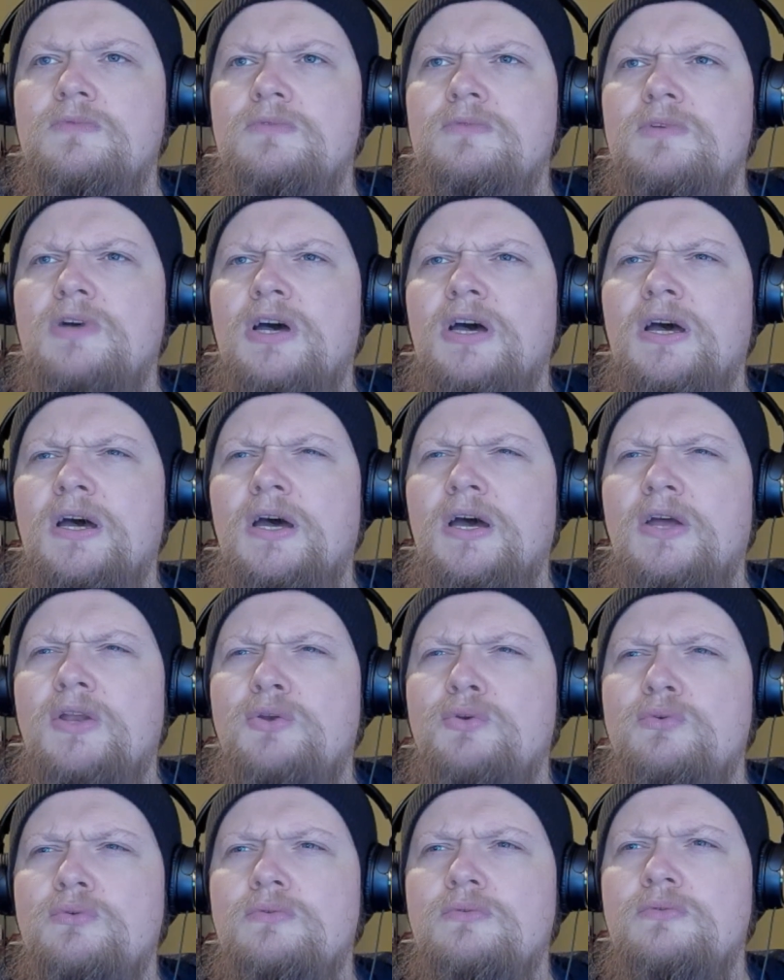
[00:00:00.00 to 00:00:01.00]

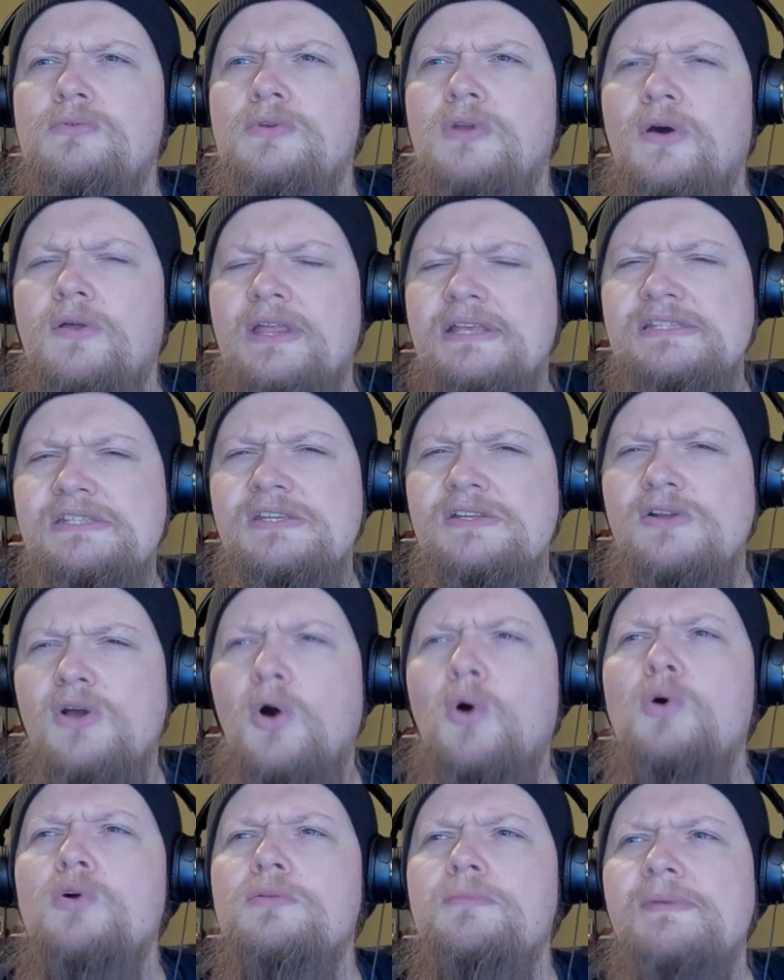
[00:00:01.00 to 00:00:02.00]
No, that's an
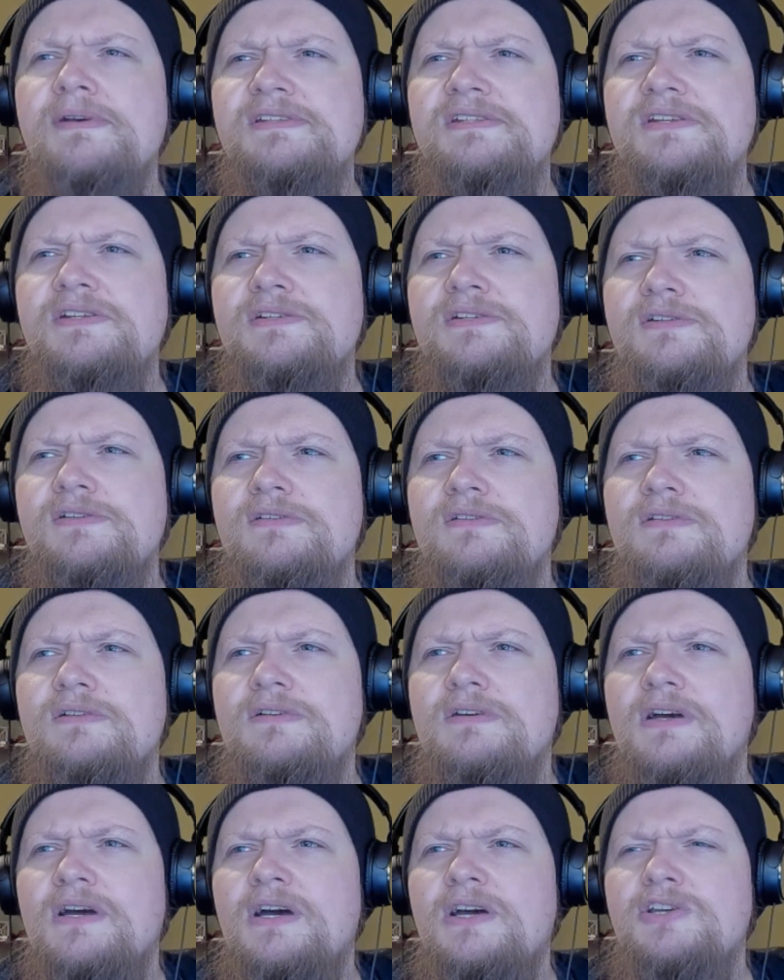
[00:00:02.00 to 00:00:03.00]
old message.
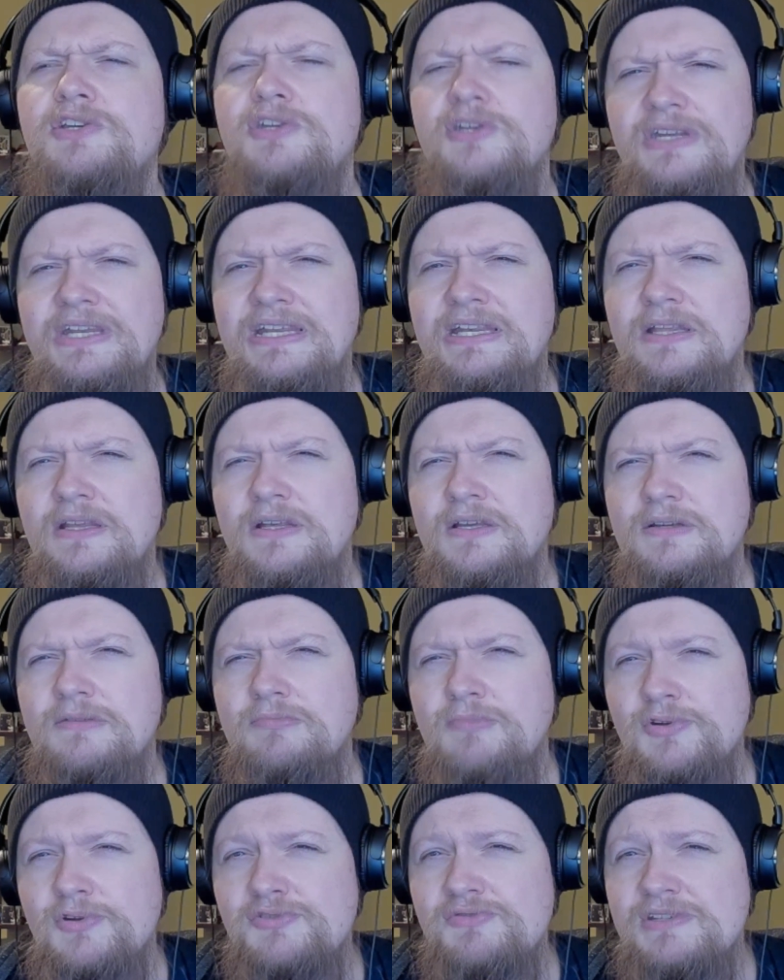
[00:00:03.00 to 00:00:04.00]
Do you need the
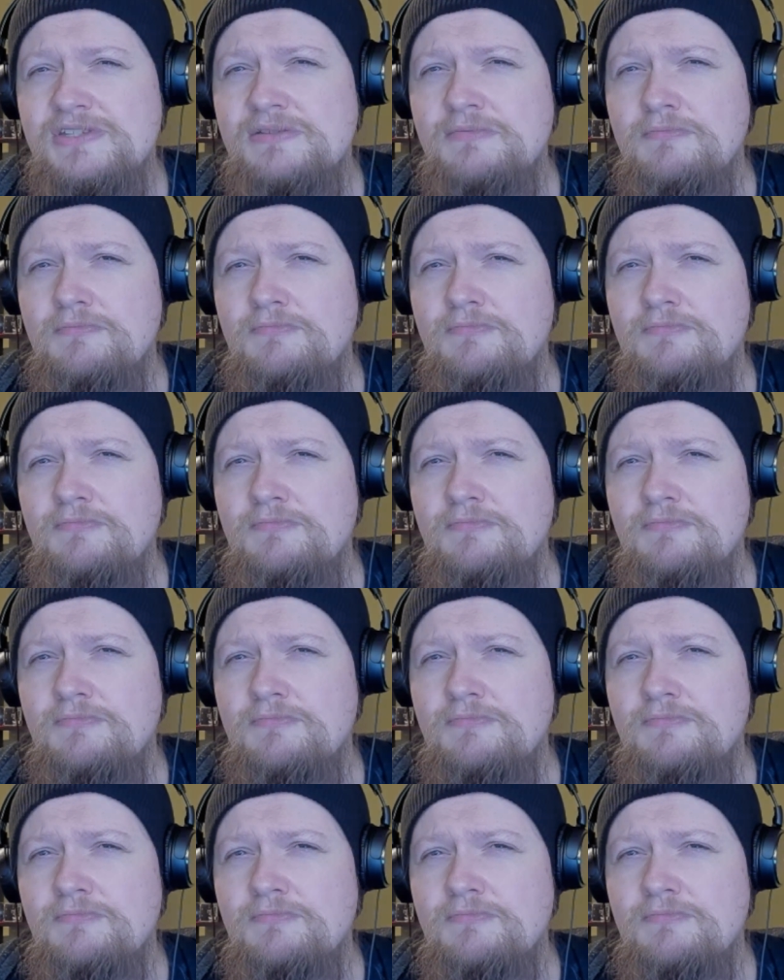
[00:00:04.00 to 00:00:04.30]
most recent